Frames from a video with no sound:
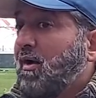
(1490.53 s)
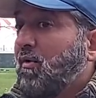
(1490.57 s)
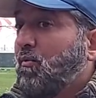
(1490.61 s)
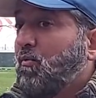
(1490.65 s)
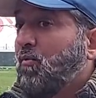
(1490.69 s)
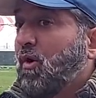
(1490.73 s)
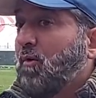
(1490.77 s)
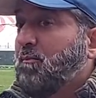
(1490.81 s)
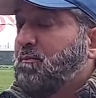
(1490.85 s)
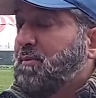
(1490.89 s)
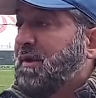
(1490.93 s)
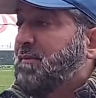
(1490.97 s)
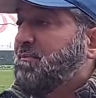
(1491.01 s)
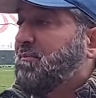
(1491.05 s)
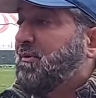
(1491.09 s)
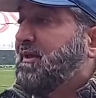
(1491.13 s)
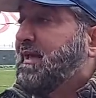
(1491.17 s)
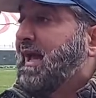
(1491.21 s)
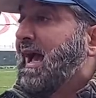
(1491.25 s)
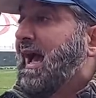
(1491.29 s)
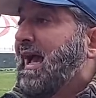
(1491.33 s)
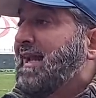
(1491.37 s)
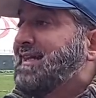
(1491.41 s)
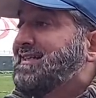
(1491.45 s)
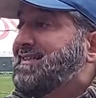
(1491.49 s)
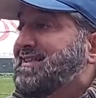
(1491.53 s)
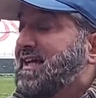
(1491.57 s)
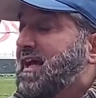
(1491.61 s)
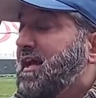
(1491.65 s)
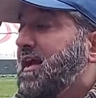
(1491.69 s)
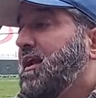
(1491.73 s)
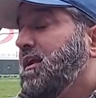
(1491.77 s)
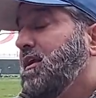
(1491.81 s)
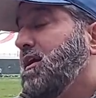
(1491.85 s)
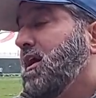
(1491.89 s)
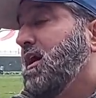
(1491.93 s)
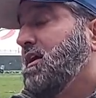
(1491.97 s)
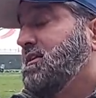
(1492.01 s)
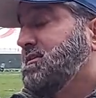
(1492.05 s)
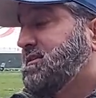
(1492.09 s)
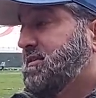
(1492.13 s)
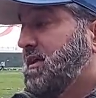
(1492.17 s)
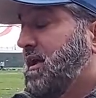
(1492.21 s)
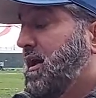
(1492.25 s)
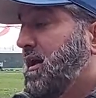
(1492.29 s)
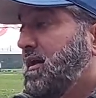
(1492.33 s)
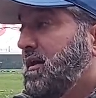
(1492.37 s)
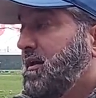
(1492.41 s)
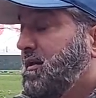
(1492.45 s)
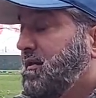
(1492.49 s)
what people can say and can't
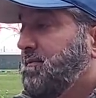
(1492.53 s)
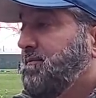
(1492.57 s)
say